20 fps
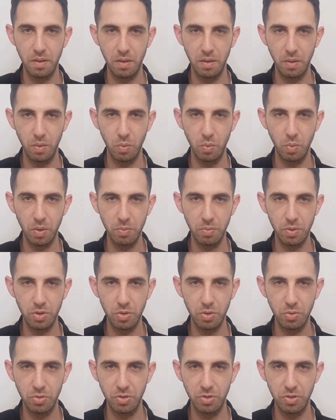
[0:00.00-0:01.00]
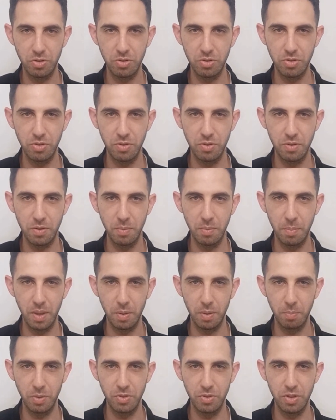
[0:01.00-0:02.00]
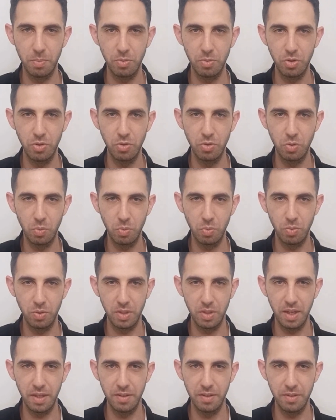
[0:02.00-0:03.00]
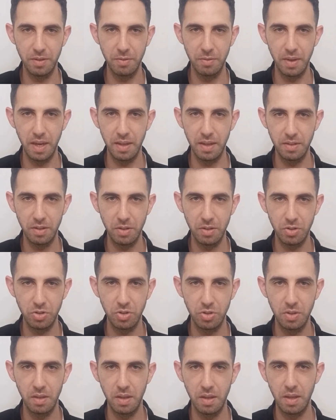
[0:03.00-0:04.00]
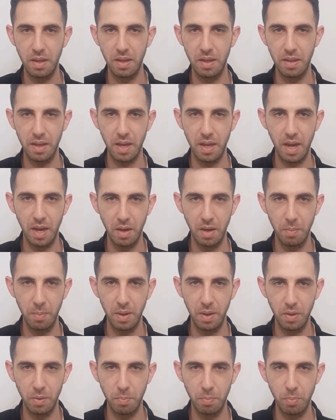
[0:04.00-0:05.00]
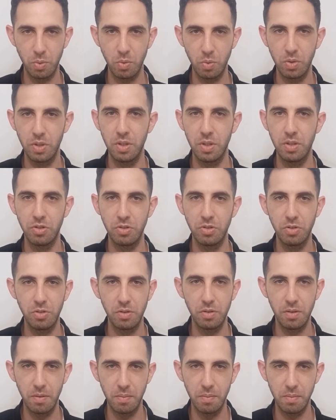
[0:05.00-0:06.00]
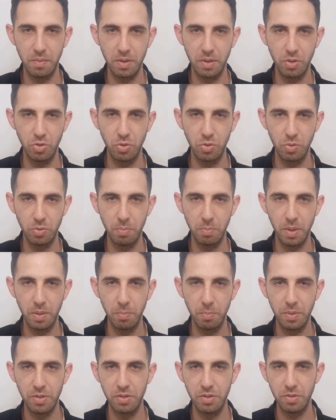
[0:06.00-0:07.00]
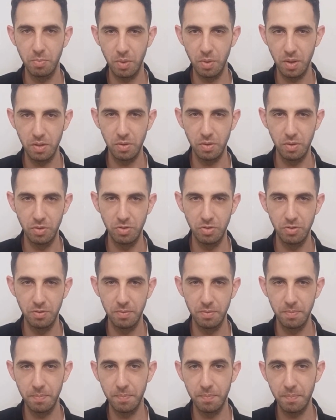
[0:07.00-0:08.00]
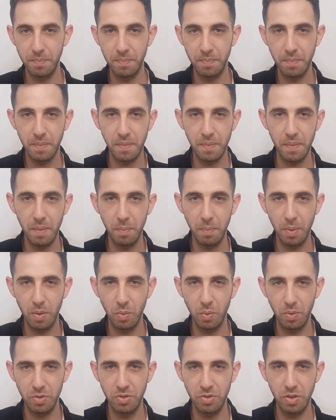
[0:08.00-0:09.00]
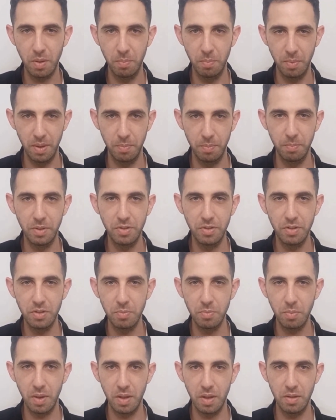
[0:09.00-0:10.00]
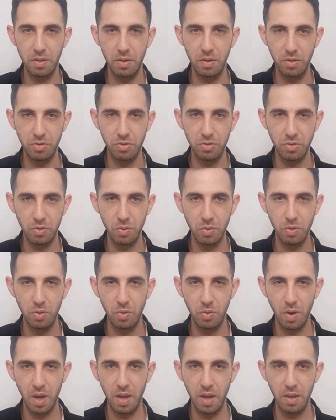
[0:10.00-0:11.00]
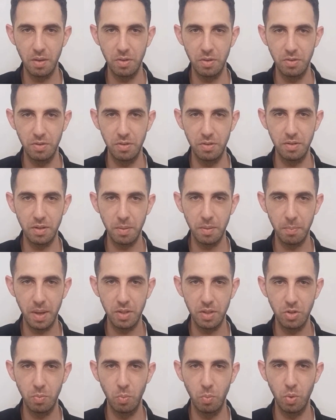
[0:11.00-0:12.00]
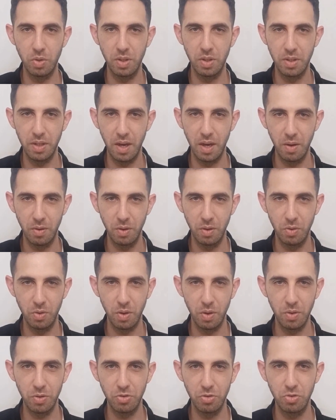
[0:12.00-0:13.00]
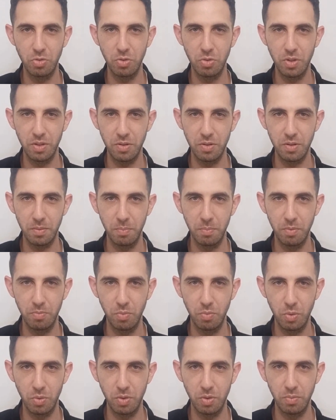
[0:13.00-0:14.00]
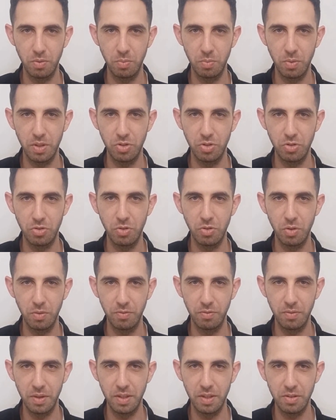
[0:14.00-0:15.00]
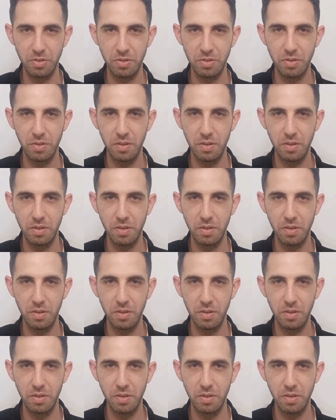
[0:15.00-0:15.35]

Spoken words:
Whoever uses the better perception tool gains advantage. They hire better employees. They choose better business partners. But it won't stop at business partners or new hires. Imagine walking down a crowded street. Before you even register a face,